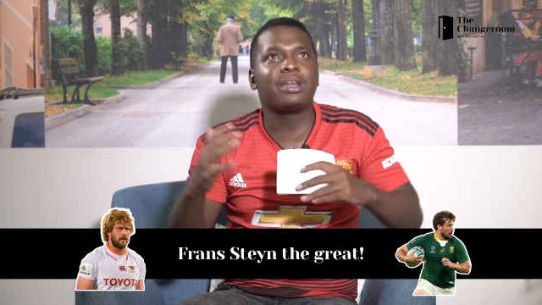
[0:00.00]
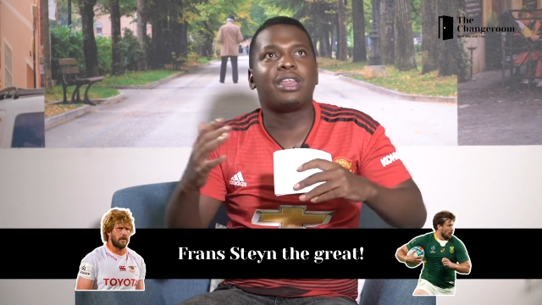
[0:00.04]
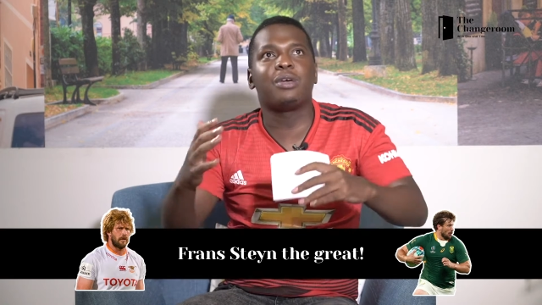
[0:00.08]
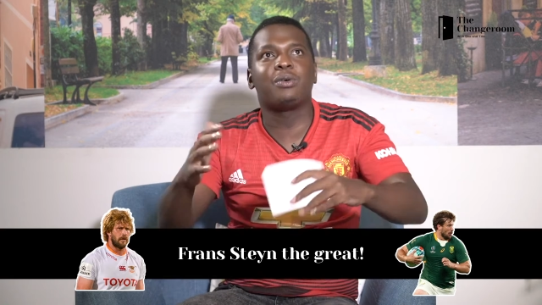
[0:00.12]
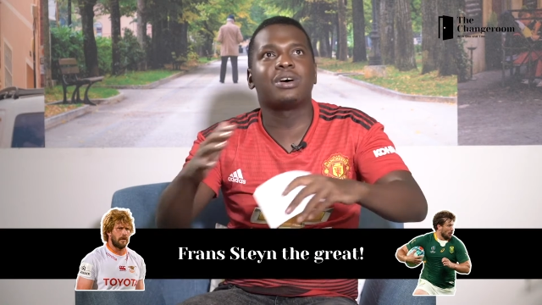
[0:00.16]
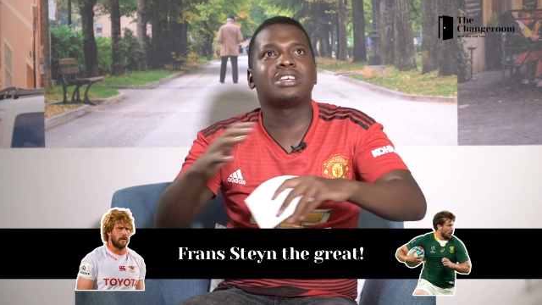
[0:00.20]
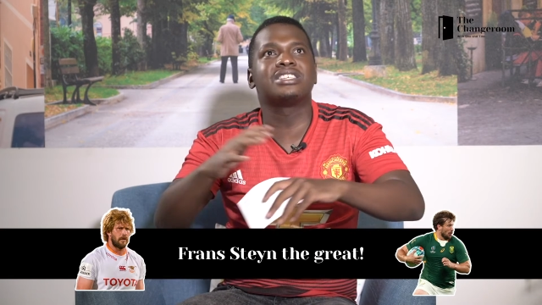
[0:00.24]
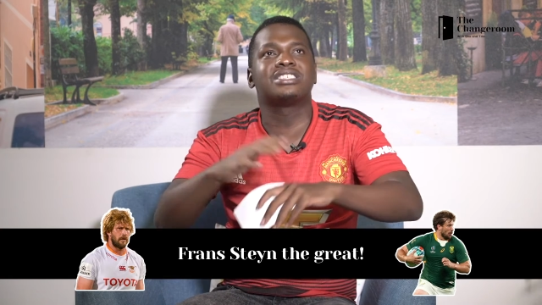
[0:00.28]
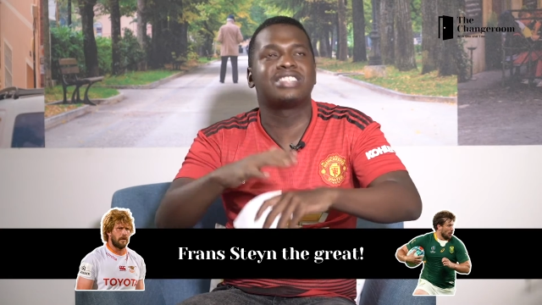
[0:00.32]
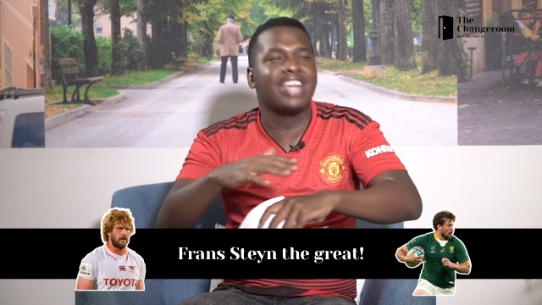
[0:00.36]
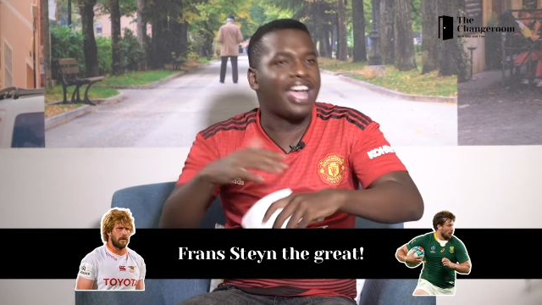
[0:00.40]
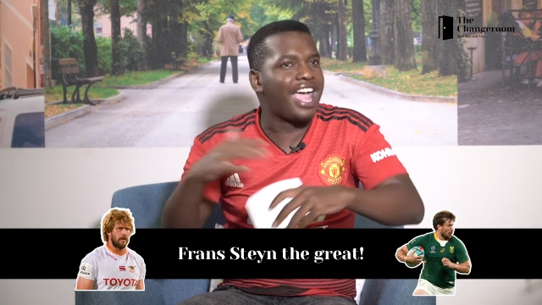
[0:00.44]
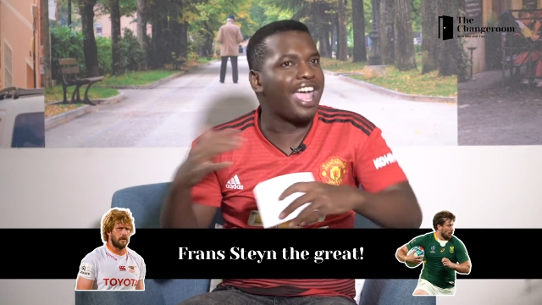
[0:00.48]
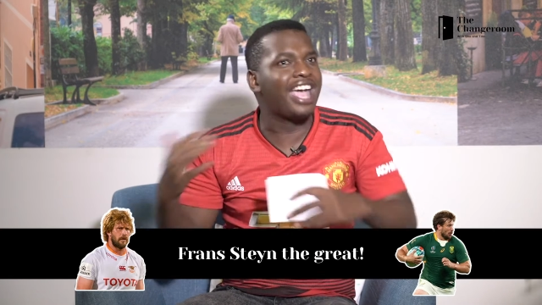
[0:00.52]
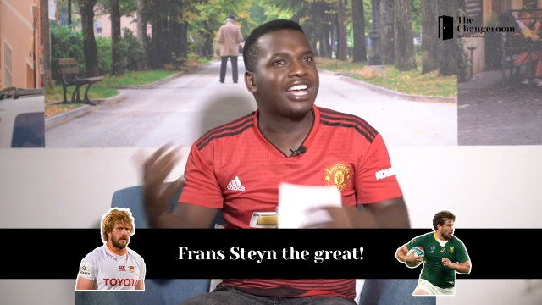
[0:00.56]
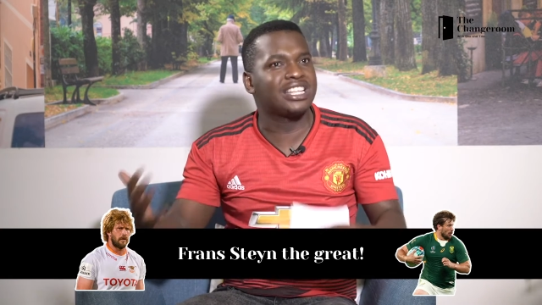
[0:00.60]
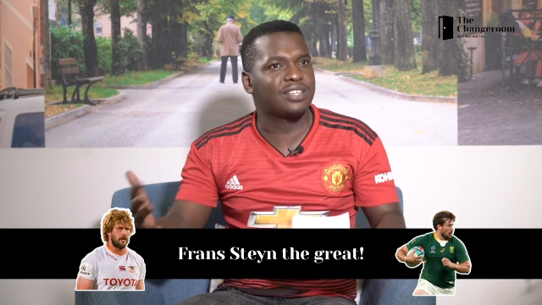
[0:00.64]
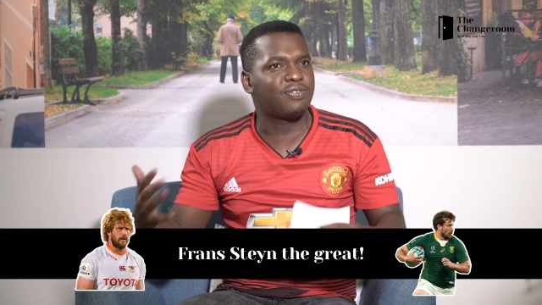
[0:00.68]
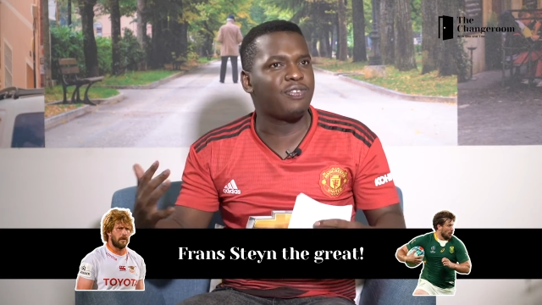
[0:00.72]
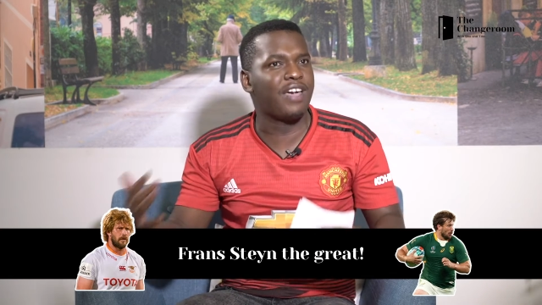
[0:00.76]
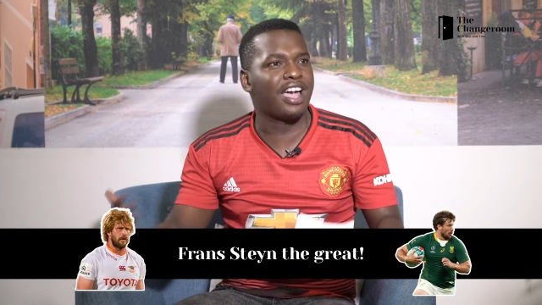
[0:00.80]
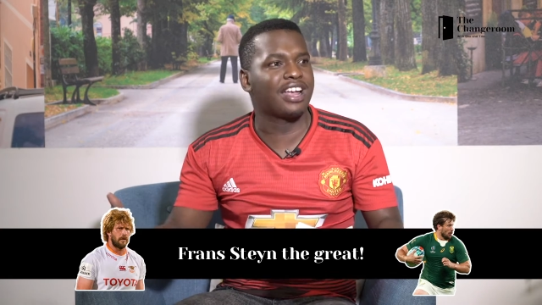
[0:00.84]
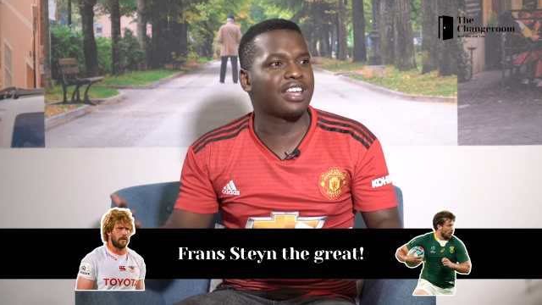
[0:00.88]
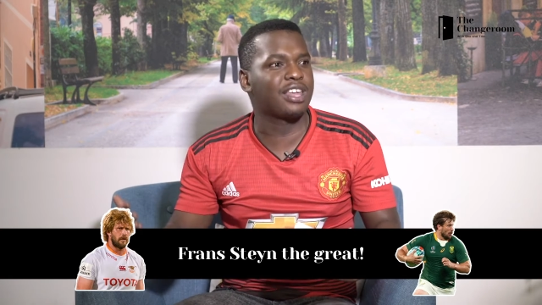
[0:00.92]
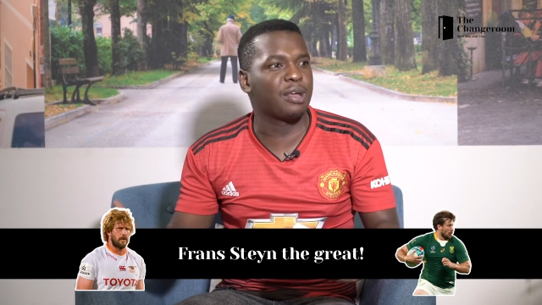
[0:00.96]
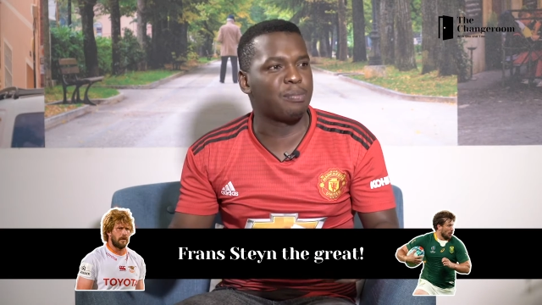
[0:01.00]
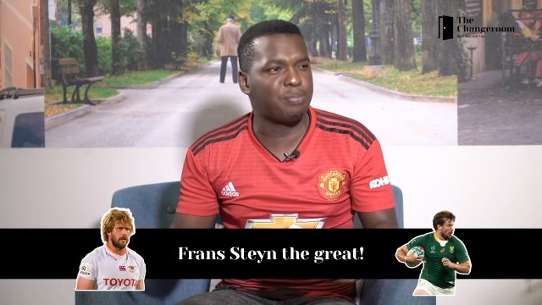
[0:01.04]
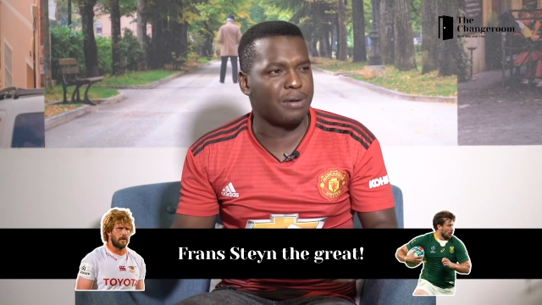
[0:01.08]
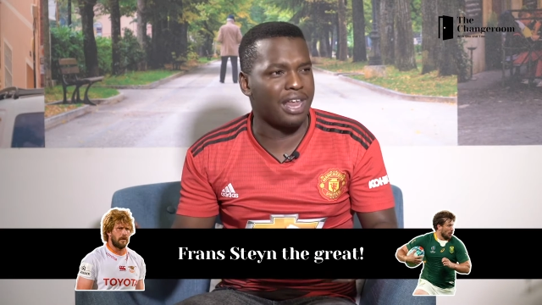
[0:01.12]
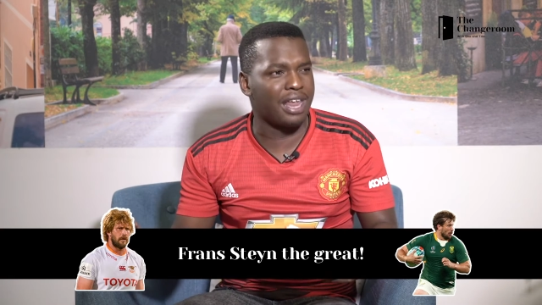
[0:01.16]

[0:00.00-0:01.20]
but he was the X Factor